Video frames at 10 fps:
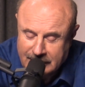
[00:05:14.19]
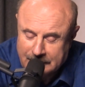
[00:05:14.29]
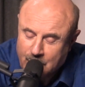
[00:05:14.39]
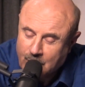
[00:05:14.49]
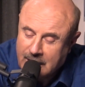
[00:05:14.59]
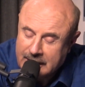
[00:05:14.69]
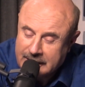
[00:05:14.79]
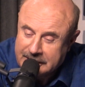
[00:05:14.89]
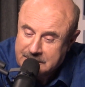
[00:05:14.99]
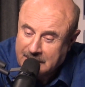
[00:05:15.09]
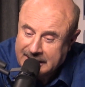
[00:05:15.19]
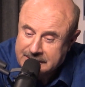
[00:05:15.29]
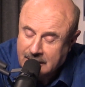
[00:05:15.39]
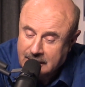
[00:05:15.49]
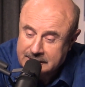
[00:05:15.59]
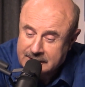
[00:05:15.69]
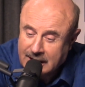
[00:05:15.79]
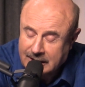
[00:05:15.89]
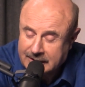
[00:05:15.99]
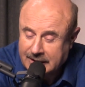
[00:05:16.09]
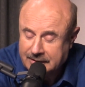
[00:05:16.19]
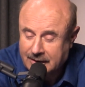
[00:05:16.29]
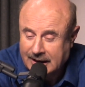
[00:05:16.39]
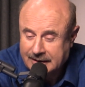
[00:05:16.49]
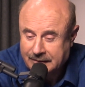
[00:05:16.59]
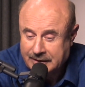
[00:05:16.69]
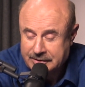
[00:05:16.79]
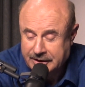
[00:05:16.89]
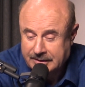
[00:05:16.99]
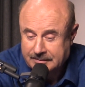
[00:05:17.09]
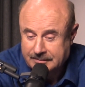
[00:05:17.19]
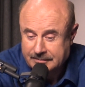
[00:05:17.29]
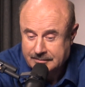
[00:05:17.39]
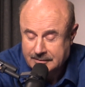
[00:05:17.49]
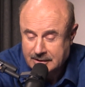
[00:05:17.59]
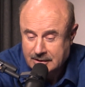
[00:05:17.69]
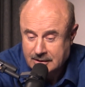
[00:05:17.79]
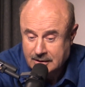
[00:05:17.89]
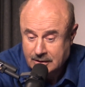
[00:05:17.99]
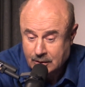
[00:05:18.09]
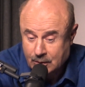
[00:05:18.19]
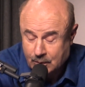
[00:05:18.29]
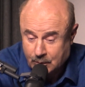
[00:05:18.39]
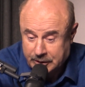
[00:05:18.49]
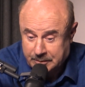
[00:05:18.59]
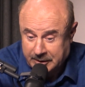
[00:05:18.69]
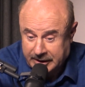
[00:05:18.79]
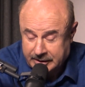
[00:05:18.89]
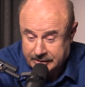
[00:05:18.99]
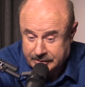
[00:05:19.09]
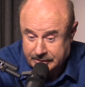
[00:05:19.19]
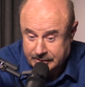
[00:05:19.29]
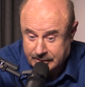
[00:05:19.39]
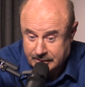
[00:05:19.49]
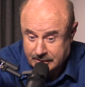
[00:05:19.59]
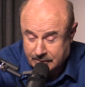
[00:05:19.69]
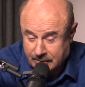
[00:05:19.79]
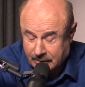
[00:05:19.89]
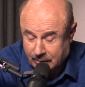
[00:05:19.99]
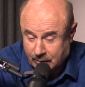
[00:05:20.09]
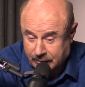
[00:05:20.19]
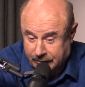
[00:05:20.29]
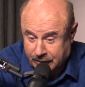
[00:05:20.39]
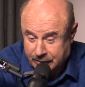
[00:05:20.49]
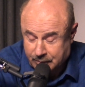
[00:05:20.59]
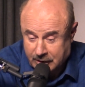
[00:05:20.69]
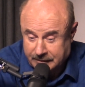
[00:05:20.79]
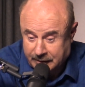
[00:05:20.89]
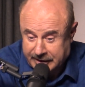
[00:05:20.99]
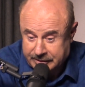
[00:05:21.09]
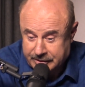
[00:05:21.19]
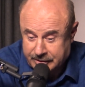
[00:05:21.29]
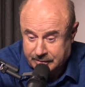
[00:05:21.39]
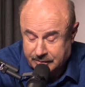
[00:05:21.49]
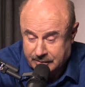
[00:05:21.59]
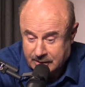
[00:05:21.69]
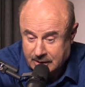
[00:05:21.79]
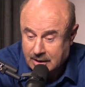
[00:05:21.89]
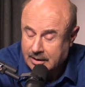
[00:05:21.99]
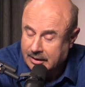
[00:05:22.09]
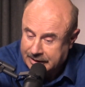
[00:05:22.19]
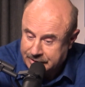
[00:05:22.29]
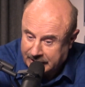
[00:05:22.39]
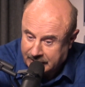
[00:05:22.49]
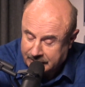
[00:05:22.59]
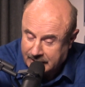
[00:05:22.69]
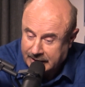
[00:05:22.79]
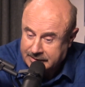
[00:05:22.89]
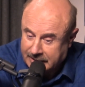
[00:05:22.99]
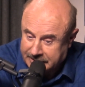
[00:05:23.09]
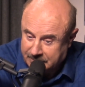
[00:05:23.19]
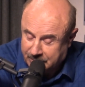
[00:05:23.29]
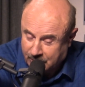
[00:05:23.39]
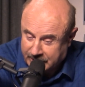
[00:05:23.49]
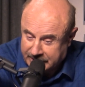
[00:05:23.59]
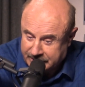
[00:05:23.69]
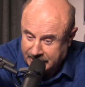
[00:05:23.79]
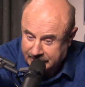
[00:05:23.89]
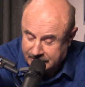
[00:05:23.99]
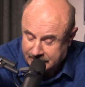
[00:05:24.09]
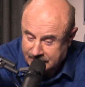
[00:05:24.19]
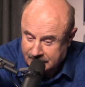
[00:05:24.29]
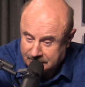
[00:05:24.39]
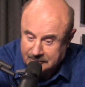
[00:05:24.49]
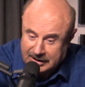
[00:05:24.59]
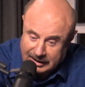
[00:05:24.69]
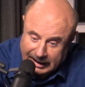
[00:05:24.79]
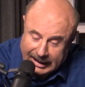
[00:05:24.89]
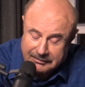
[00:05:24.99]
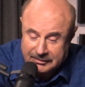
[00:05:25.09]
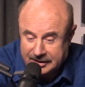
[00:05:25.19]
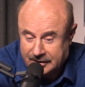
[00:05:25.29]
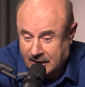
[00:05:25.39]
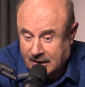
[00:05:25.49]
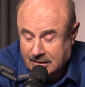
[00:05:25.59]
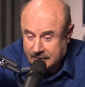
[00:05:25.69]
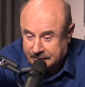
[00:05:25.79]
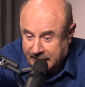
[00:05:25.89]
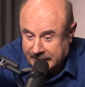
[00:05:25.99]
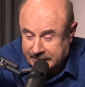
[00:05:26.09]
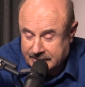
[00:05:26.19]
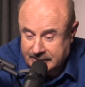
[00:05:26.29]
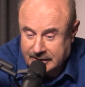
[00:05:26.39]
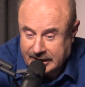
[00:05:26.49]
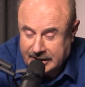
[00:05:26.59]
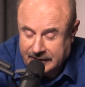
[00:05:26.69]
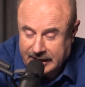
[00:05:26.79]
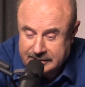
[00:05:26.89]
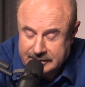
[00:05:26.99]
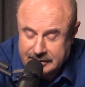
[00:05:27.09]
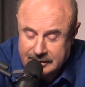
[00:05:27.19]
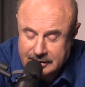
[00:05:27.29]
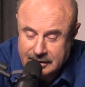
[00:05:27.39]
Number one, it's based on a solid underlying friendship, which means first, what do friends do? They share things, they support each other, they laugh, they talk, they're friends, they invest.